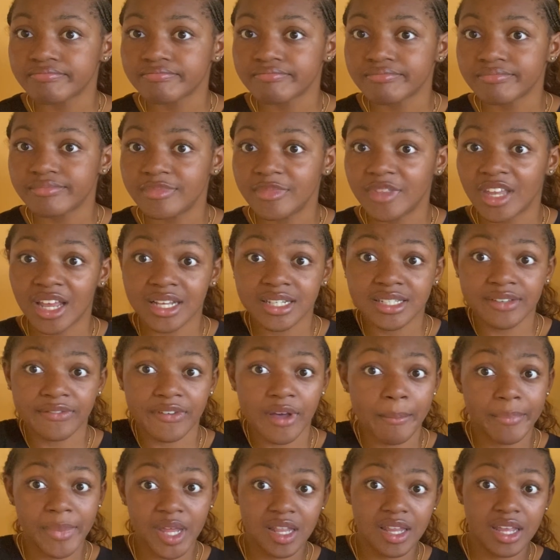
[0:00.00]
Negative a
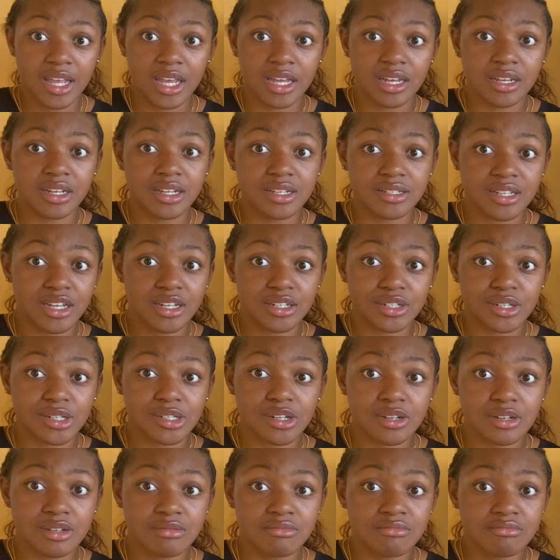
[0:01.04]
billion is an
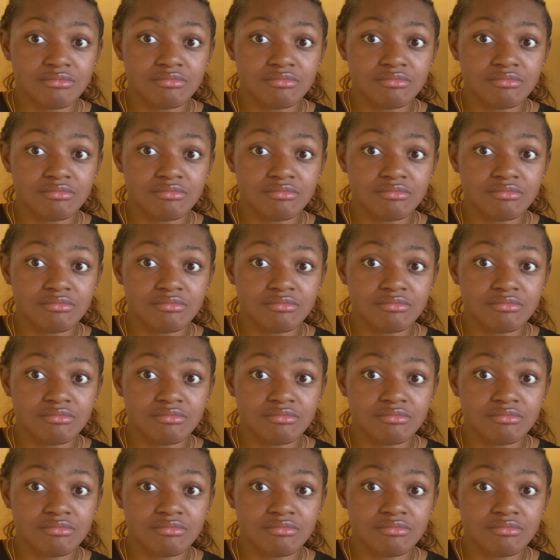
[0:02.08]
integer.